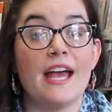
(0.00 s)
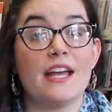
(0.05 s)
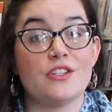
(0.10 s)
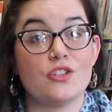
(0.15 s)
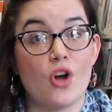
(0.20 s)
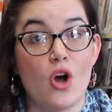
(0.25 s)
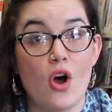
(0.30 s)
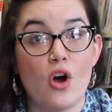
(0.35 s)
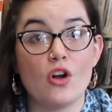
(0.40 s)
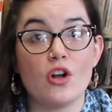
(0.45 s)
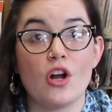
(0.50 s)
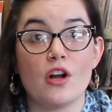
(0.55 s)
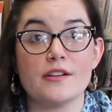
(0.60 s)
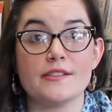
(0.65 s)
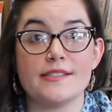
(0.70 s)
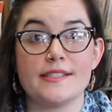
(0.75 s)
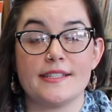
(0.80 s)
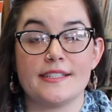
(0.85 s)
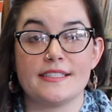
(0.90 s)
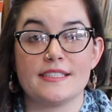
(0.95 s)
and all
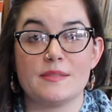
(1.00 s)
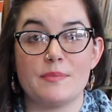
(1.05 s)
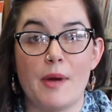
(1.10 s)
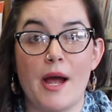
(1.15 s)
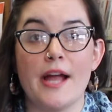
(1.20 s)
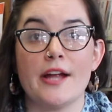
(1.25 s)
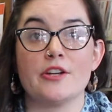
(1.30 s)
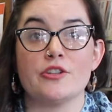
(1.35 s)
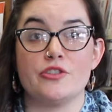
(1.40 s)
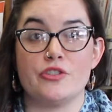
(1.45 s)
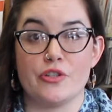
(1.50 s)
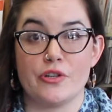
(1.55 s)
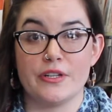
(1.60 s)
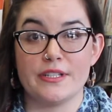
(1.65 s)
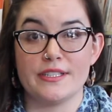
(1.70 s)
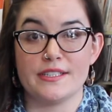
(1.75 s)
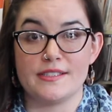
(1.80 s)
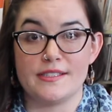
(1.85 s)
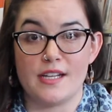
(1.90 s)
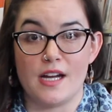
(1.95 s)
cards that expire
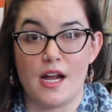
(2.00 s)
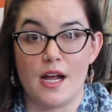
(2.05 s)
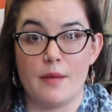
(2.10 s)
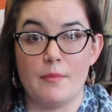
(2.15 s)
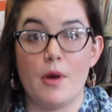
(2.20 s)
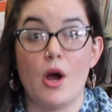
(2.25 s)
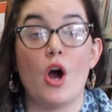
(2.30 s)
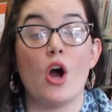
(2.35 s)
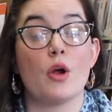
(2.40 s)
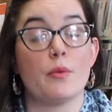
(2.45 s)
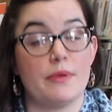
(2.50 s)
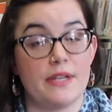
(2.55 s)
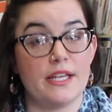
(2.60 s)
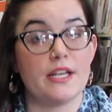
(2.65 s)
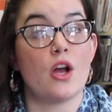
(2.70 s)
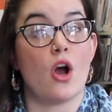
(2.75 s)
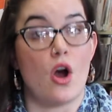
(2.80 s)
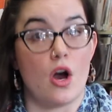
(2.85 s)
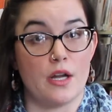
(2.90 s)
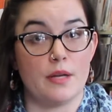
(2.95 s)
during this time are
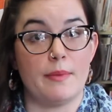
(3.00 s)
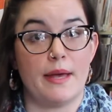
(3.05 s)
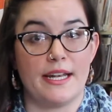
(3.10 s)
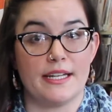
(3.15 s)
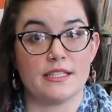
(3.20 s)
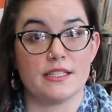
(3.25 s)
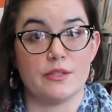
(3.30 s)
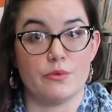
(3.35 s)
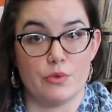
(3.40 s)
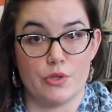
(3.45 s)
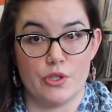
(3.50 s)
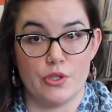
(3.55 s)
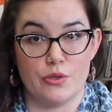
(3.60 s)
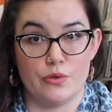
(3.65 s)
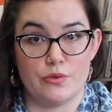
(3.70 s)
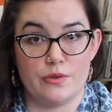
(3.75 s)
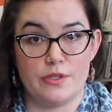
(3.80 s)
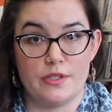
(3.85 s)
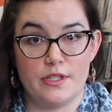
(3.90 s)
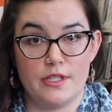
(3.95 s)
being automatically
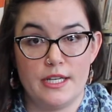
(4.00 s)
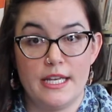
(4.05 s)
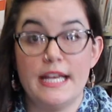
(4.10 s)
renewed.